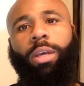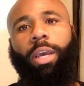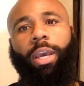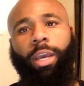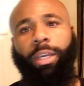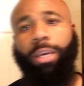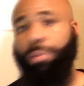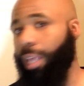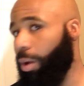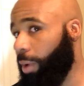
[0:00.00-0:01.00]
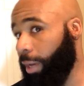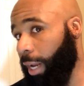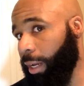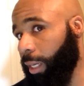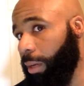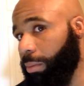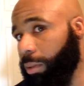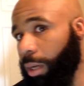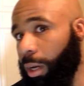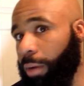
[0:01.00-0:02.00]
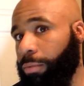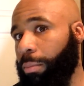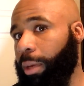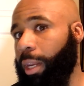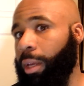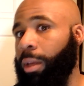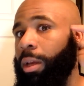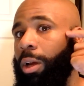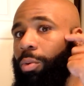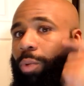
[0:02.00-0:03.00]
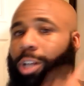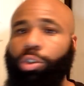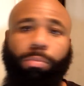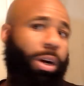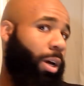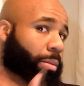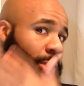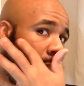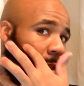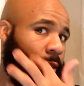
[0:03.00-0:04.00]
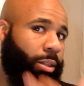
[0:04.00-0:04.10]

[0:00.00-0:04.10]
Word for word: And keep it that way. That keeps from getting razor bumps and